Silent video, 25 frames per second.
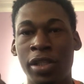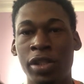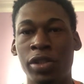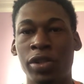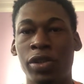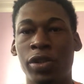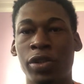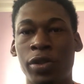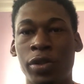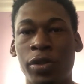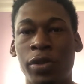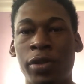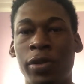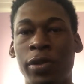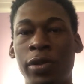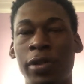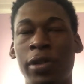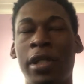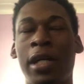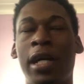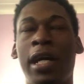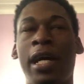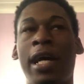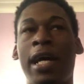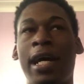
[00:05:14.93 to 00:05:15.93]
So,
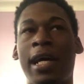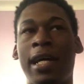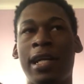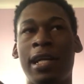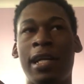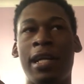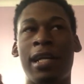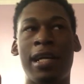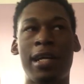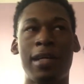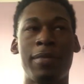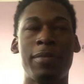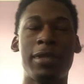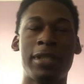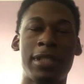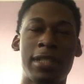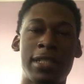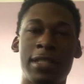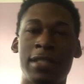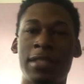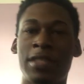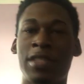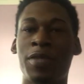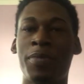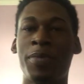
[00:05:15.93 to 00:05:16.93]
not
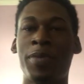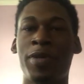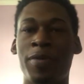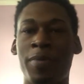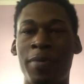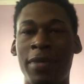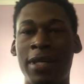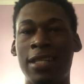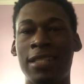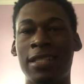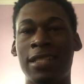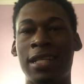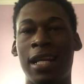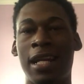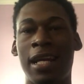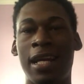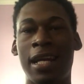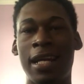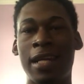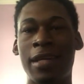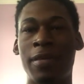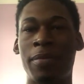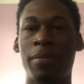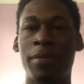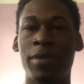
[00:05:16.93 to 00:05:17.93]
because someone makes a
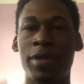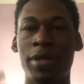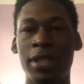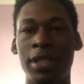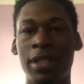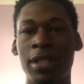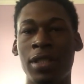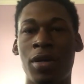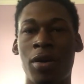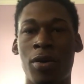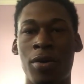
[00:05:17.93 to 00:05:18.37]
lot of money